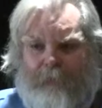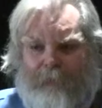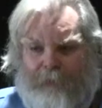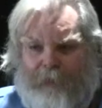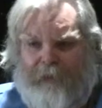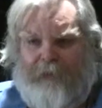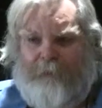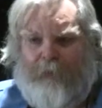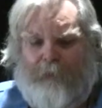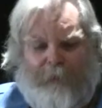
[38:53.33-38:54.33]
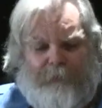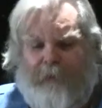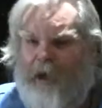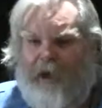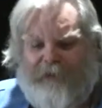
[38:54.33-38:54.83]
through testing programs.
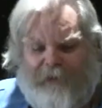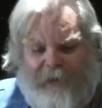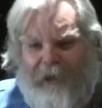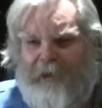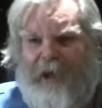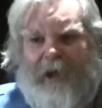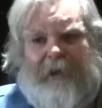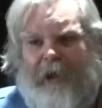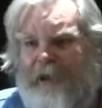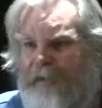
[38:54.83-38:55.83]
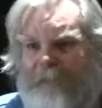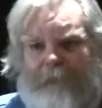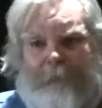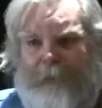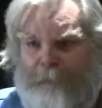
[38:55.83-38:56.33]
Our state can't take care of
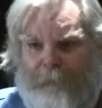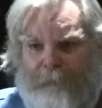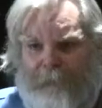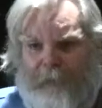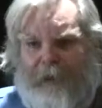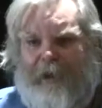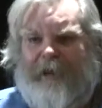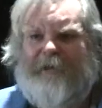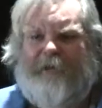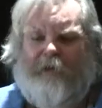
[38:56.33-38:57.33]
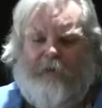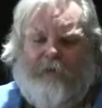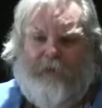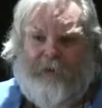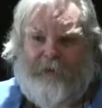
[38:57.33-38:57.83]
them people. And that's, you can
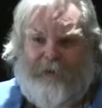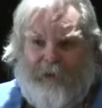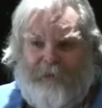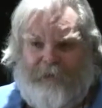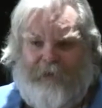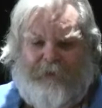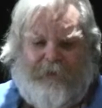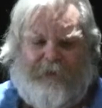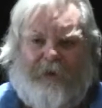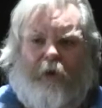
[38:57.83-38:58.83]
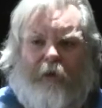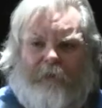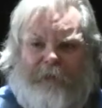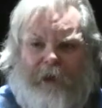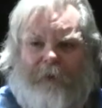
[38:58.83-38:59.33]
look at state statistics,
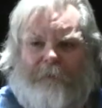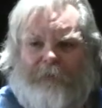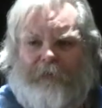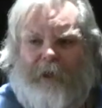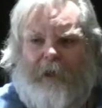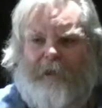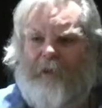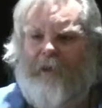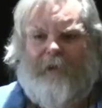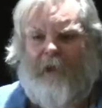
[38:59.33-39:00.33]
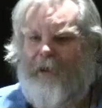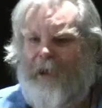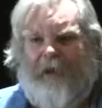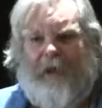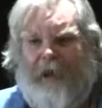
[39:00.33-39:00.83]
state after state. They
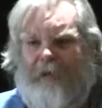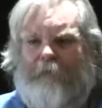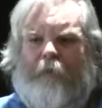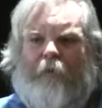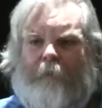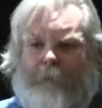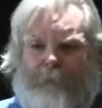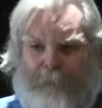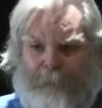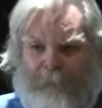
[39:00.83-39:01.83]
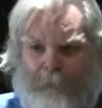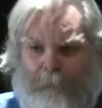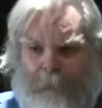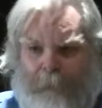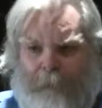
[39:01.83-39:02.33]
can't handle the number of people.
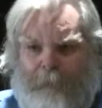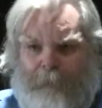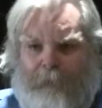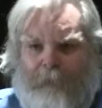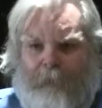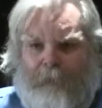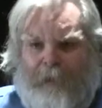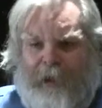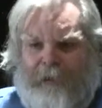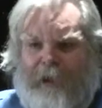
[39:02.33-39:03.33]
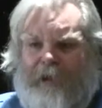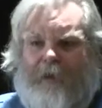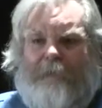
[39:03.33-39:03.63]
You can't take care